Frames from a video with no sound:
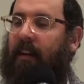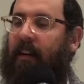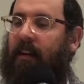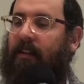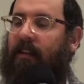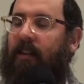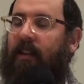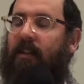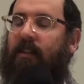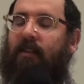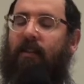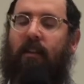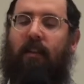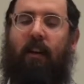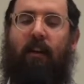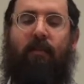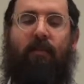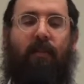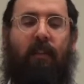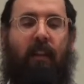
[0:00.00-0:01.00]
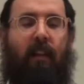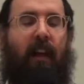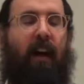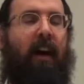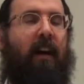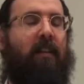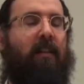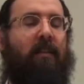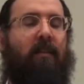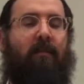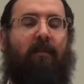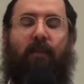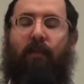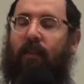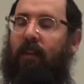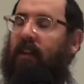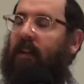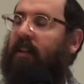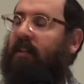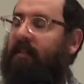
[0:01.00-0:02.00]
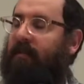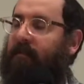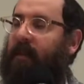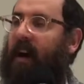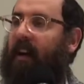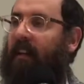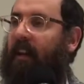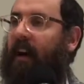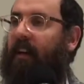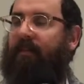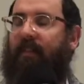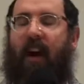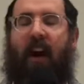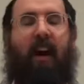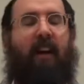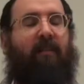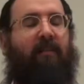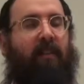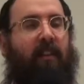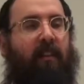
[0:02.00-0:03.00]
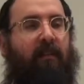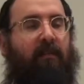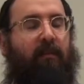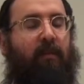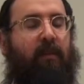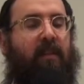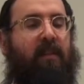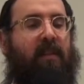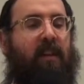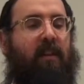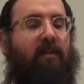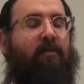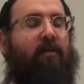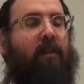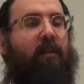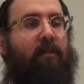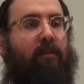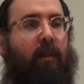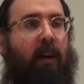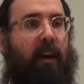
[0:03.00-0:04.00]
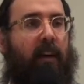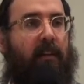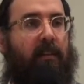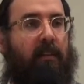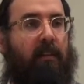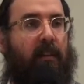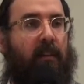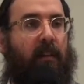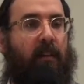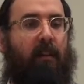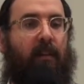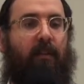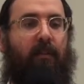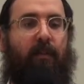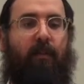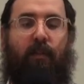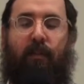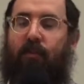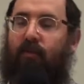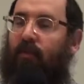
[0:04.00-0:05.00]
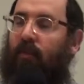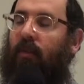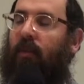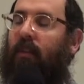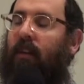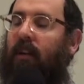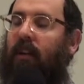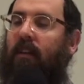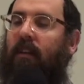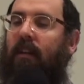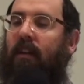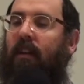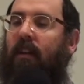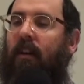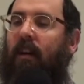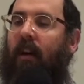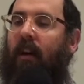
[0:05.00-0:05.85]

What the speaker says: And she says, do you know, for the last 40 years of my life, I have lived with such regret for drawing